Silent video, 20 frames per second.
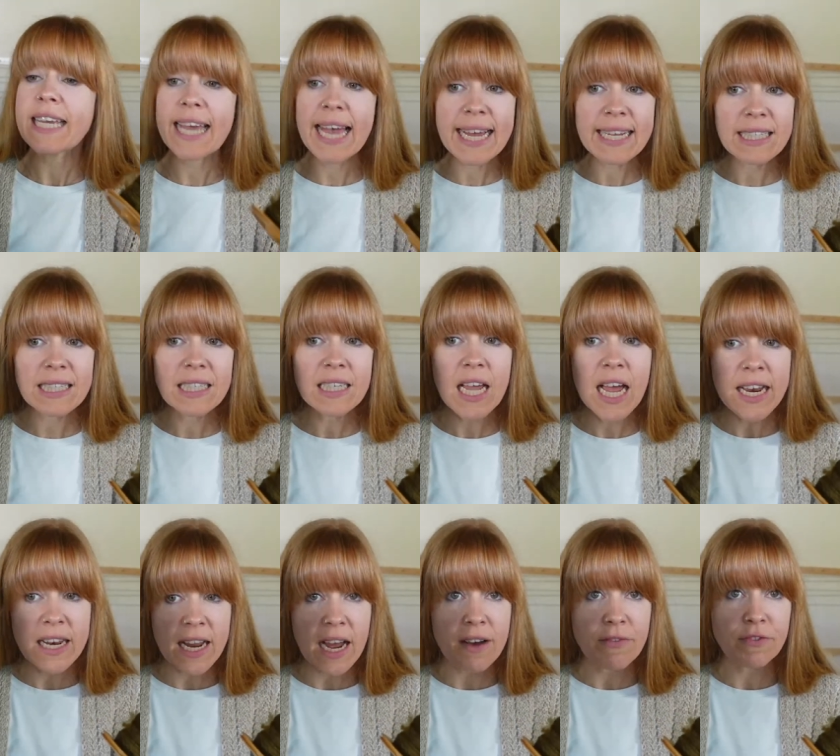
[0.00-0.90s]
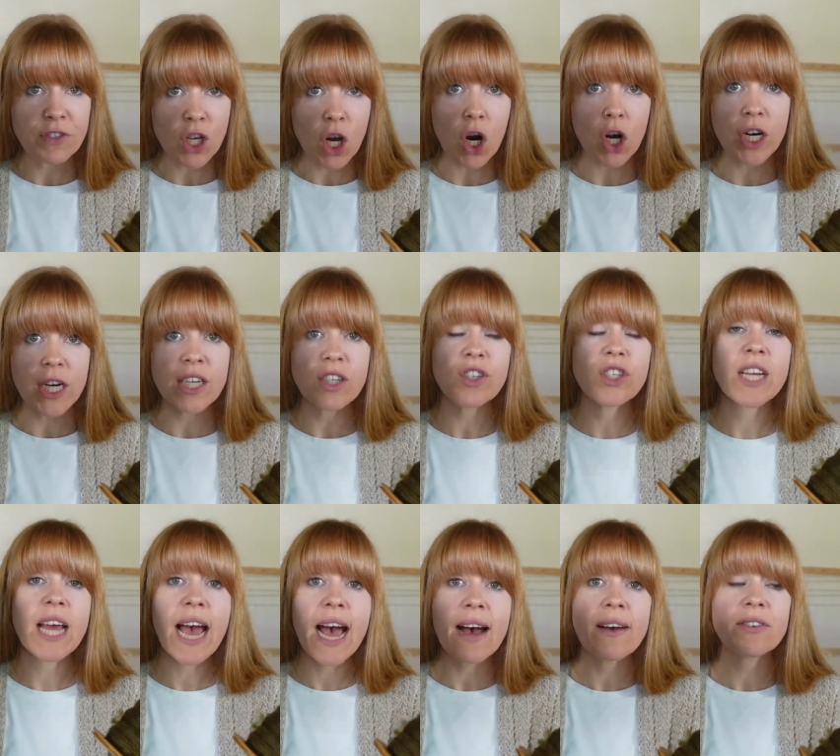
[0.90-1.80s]
get enough yardage
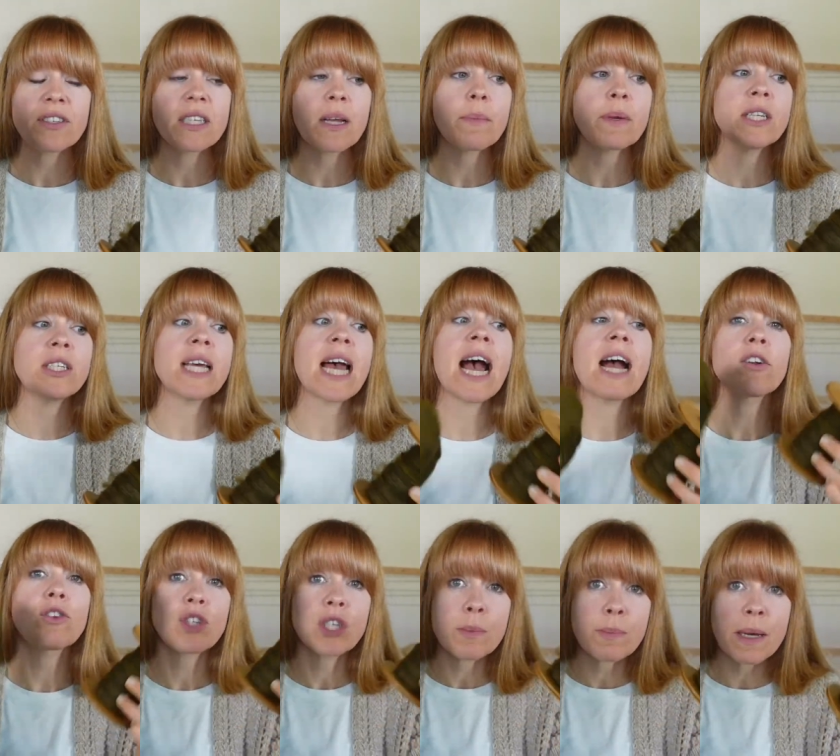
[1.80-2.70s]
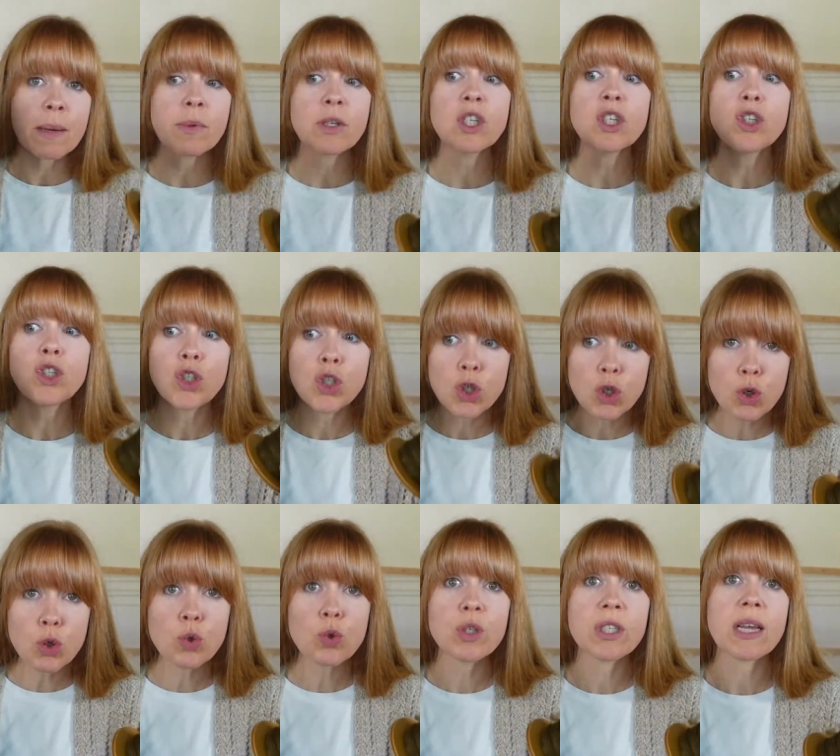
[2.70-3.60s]
to have something to actually be able to
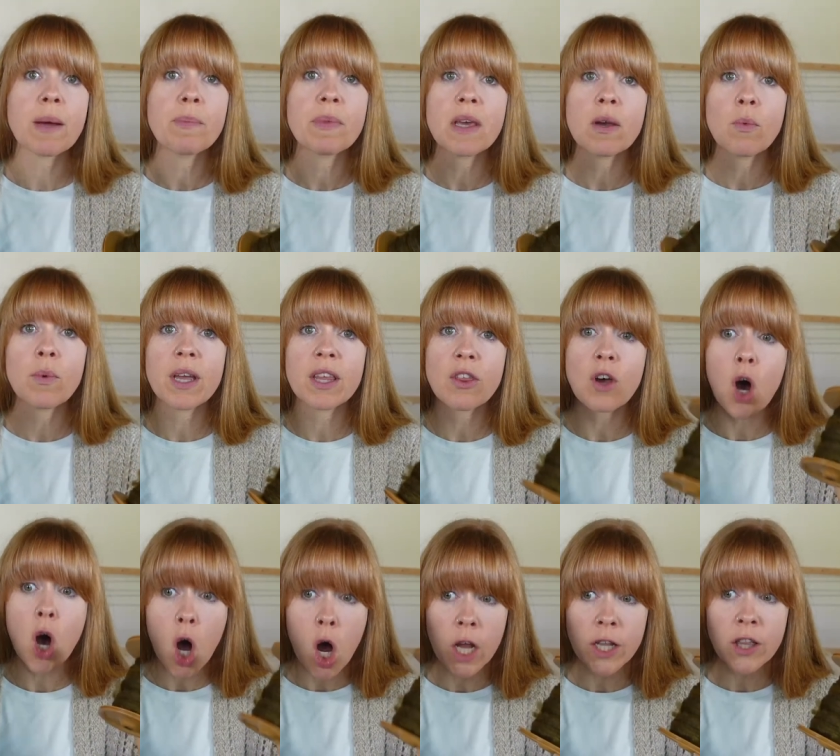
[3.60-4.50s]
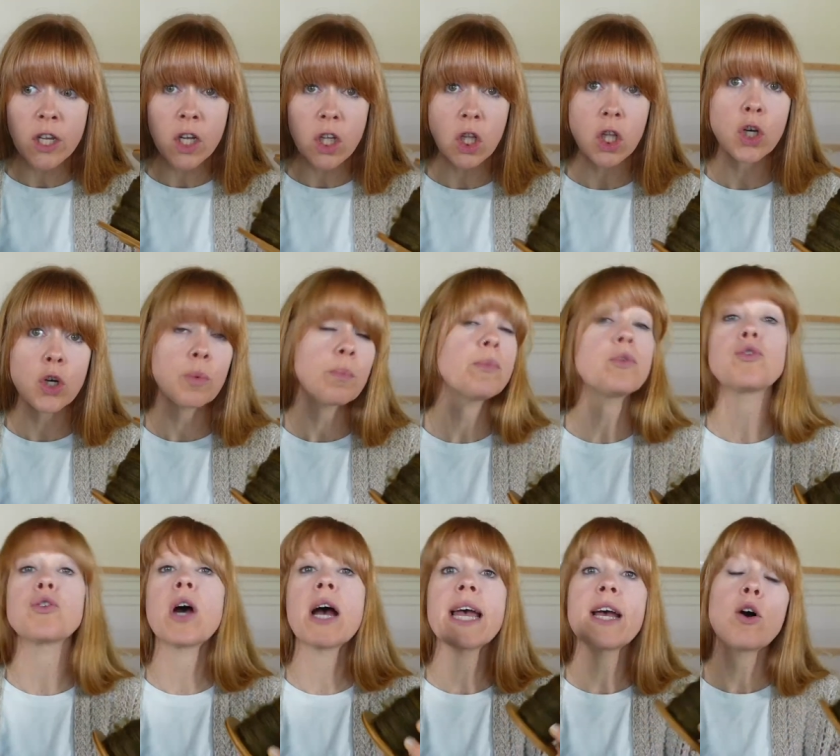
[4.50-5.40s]
do something with on the loom,
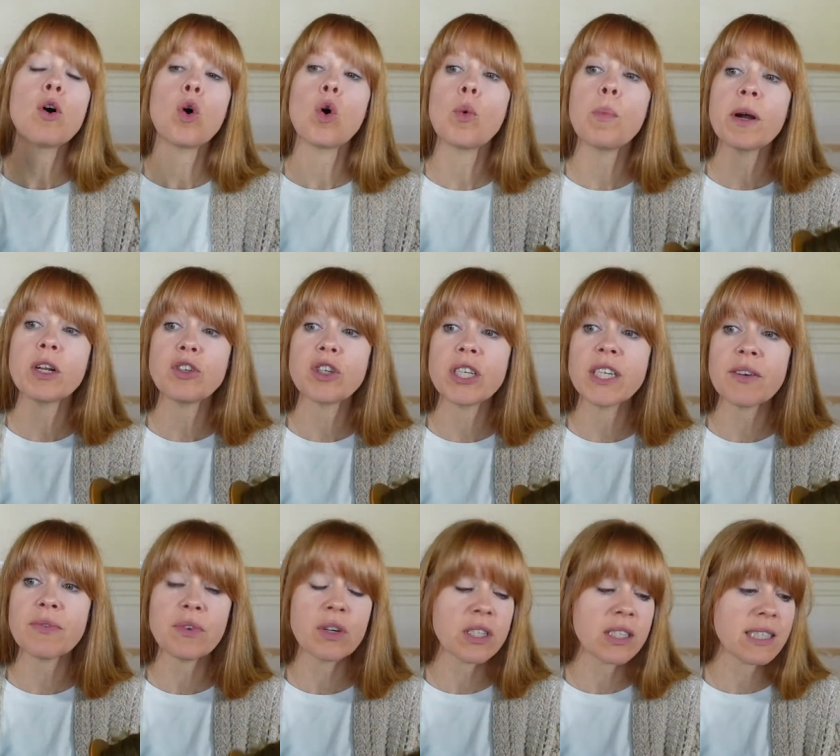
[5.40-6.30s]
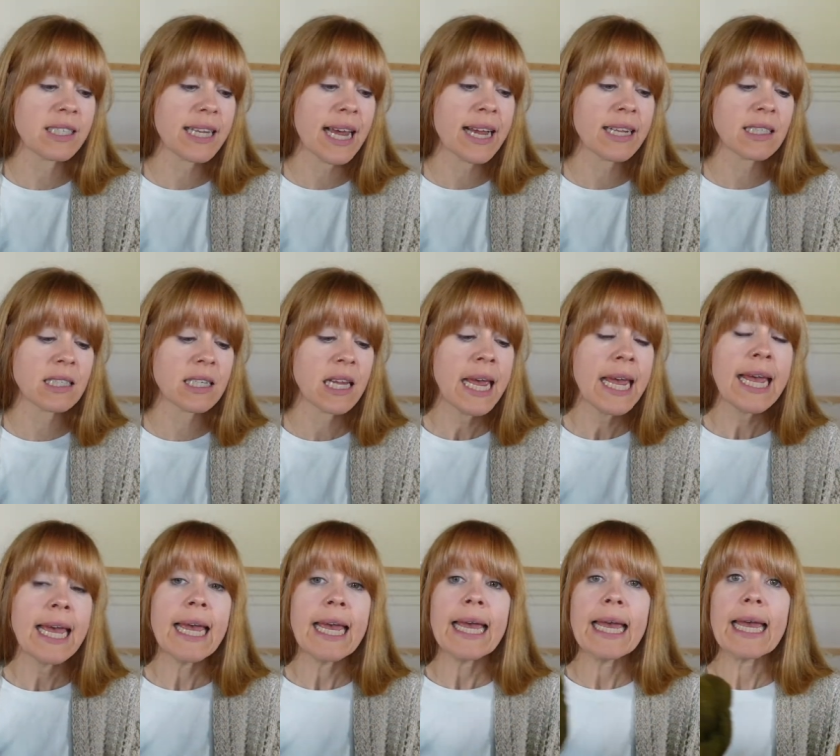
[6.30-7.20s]
try a whole bunch of different sets.